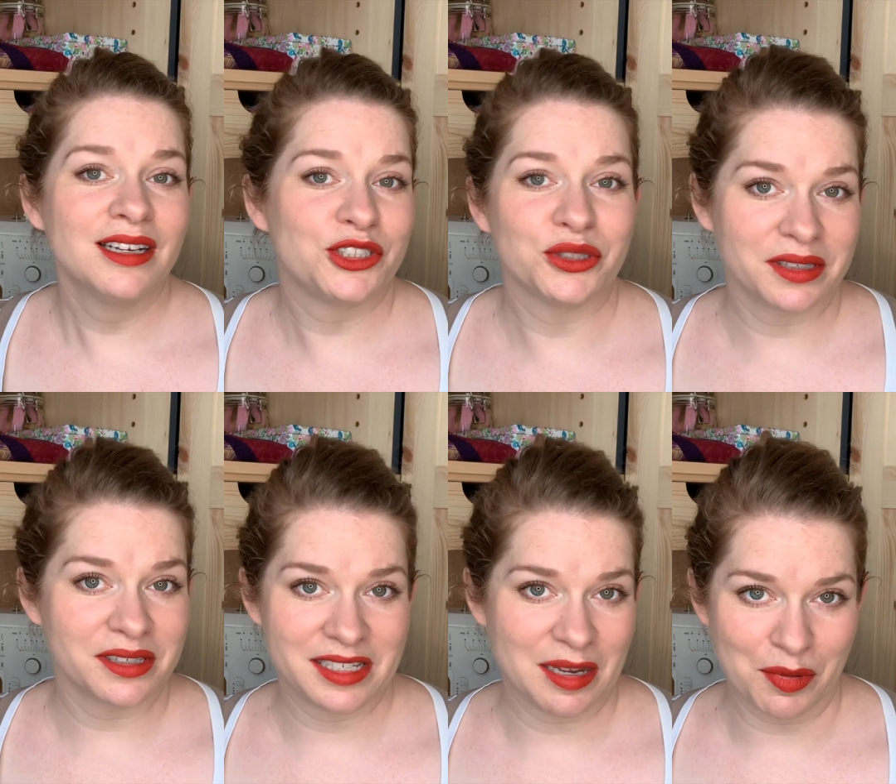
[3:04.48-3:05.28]
during the
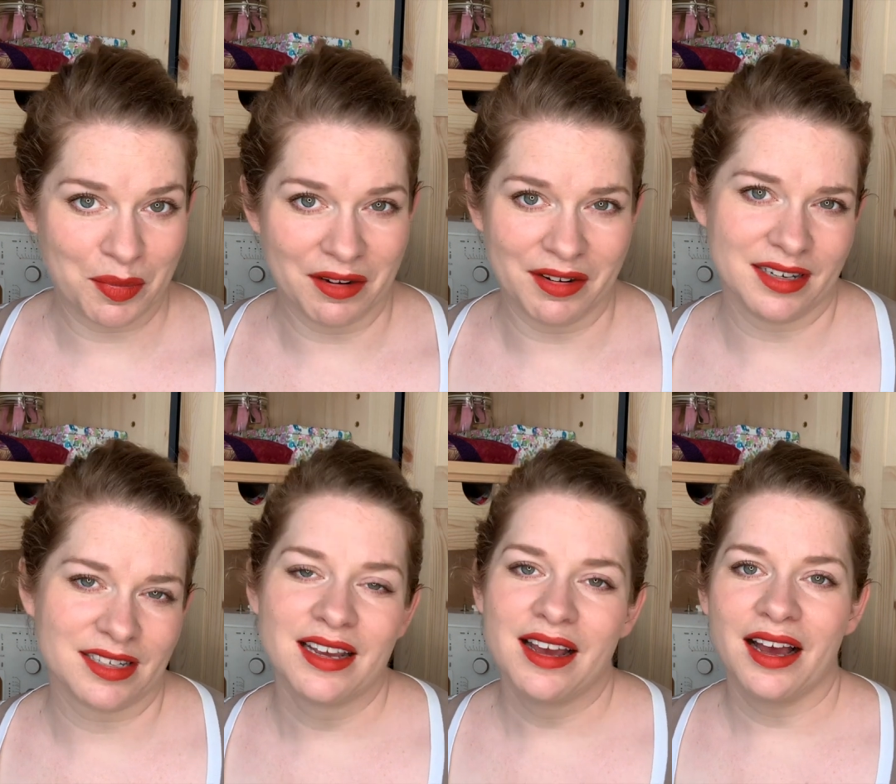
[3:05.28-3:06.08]
December period,
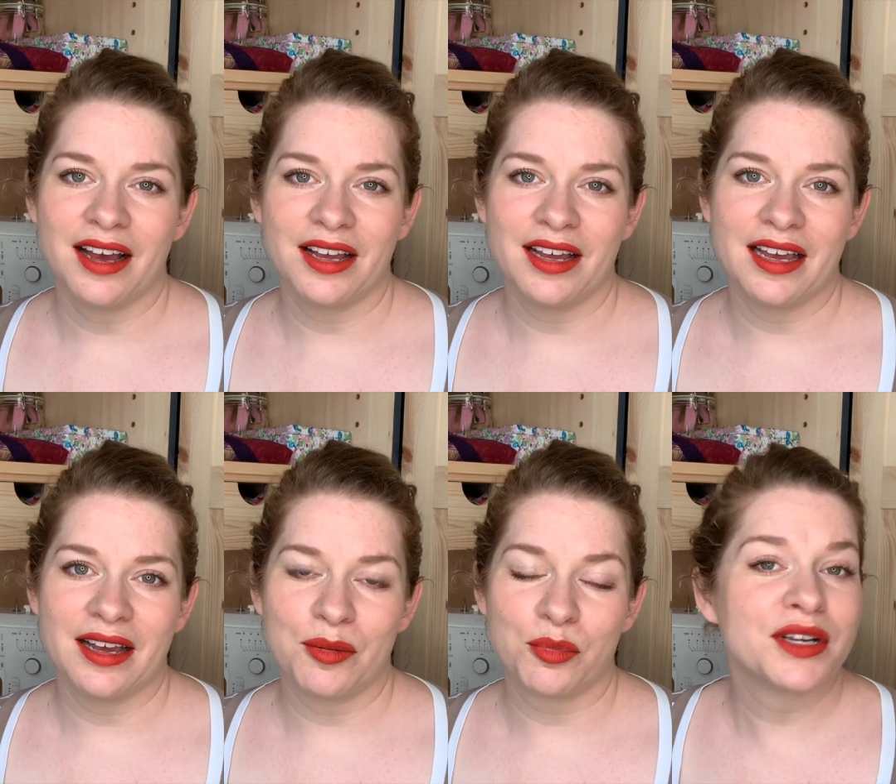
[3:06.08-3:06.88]

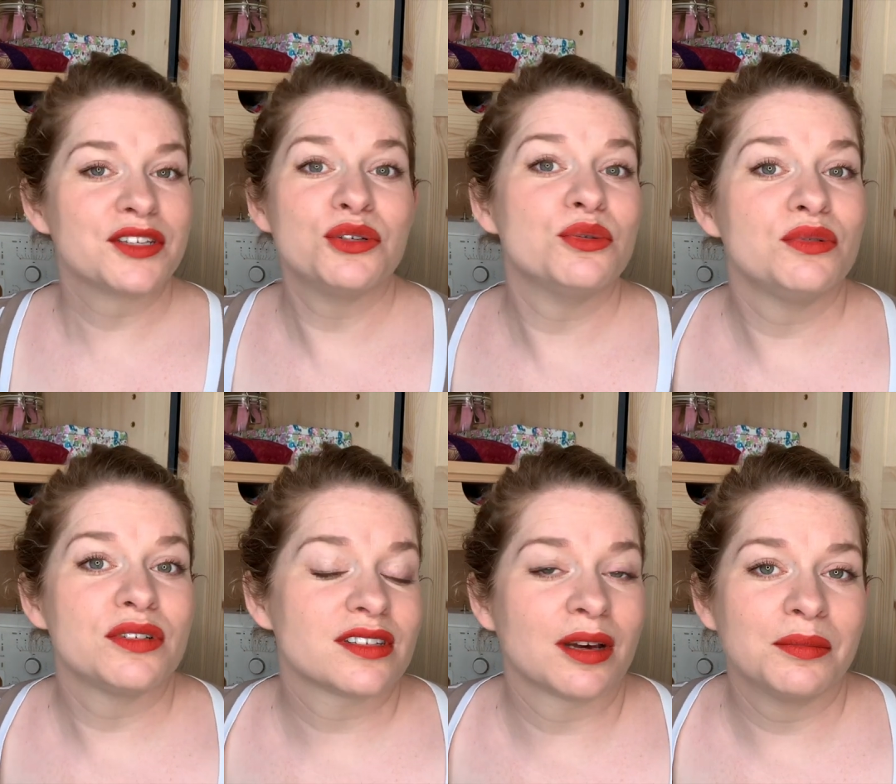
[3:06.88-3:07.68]
brings you
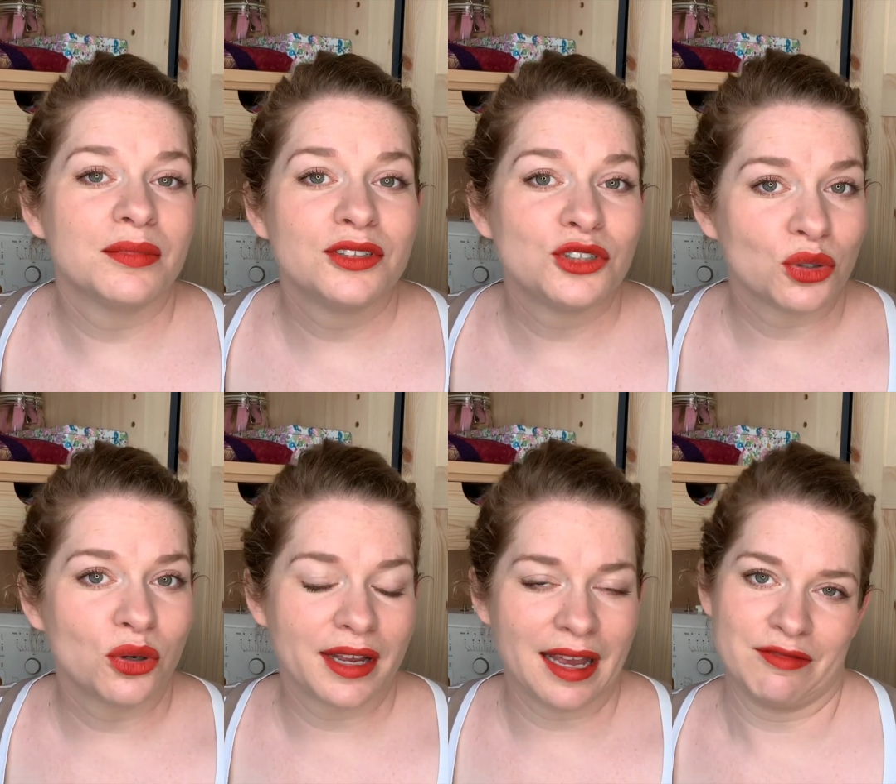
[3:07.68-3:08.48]
some
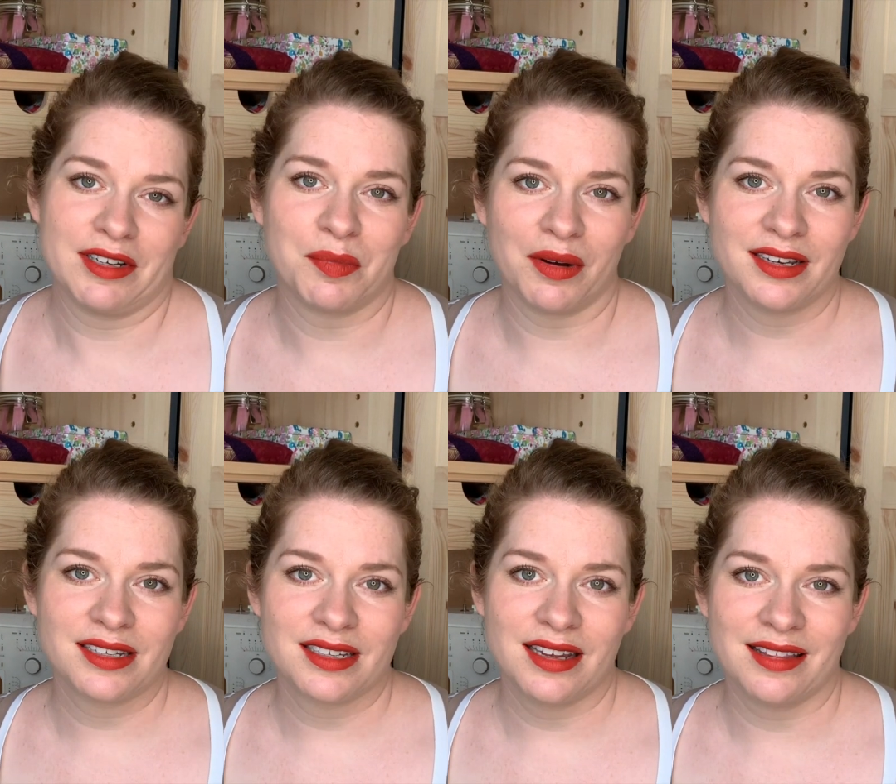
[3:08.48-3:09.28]
joy and
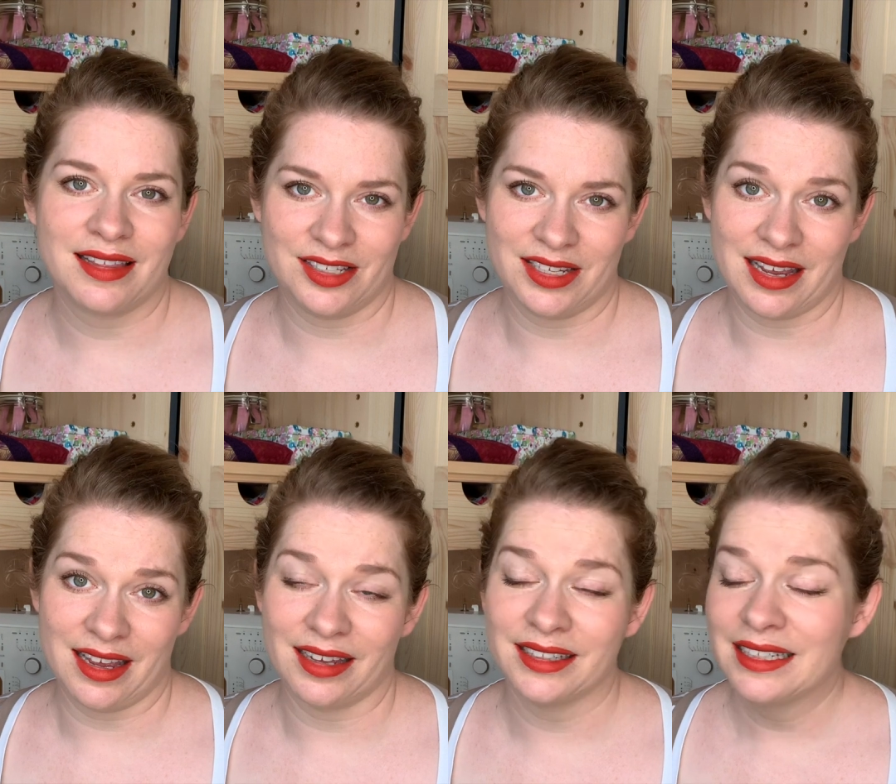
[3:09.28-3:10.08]
respite this
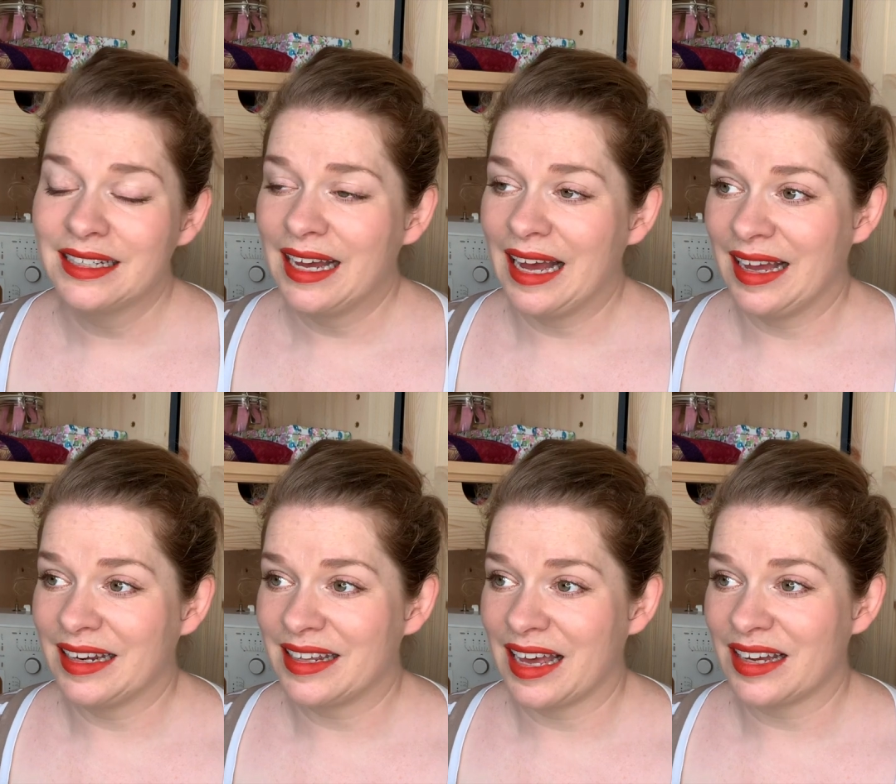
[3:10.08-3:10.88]
year,
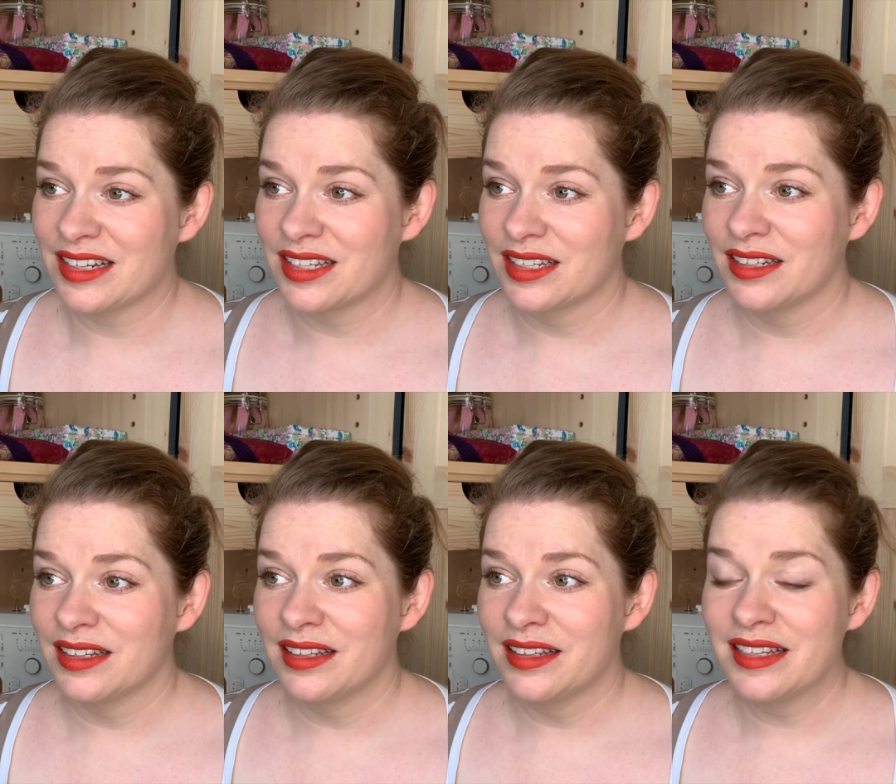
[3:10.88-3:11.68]
and that
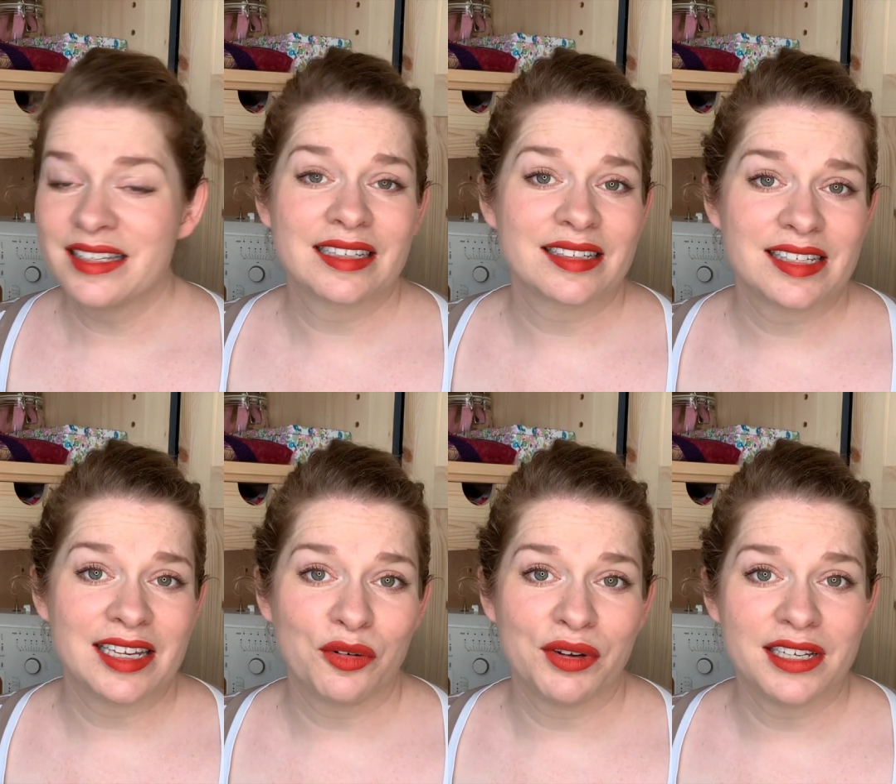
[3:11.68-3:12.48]
this little
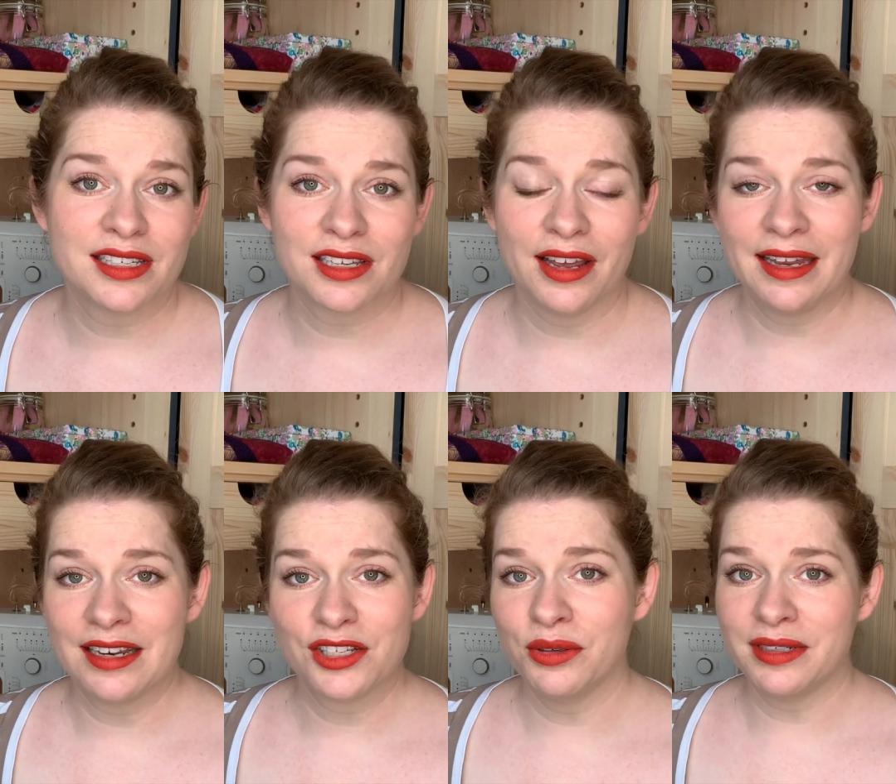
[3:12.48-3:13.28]
series, in
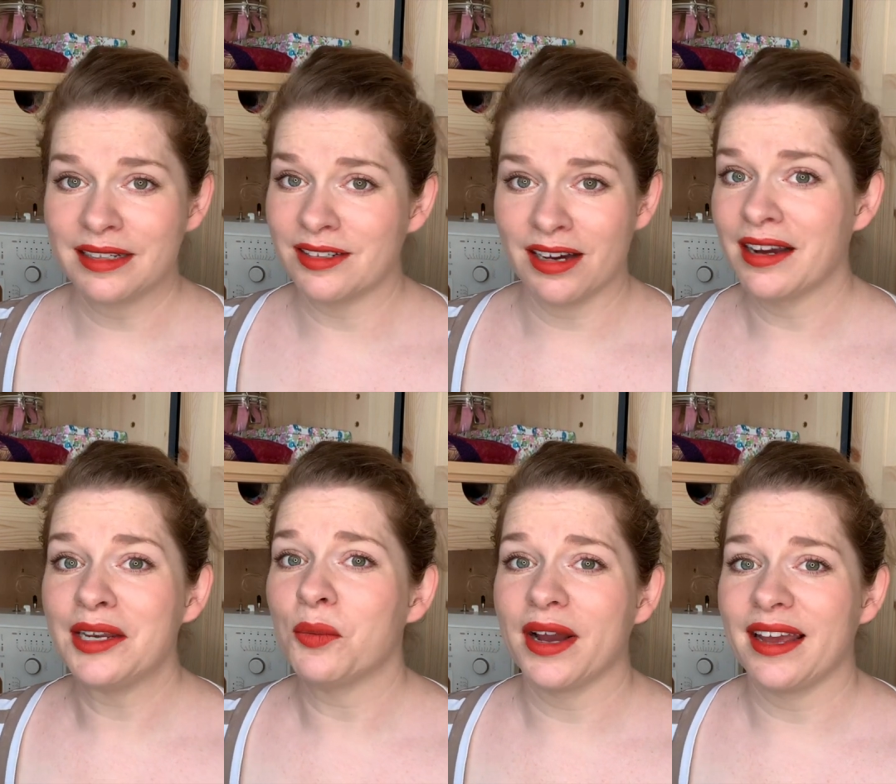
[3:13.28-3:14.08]
its own little tiny
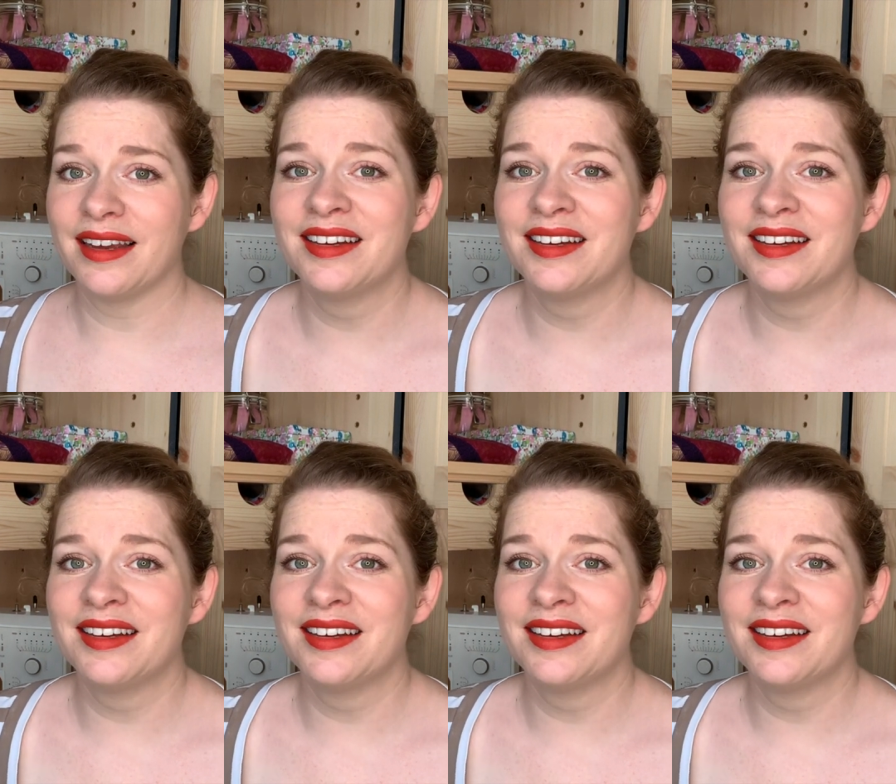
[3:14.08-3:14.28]
way,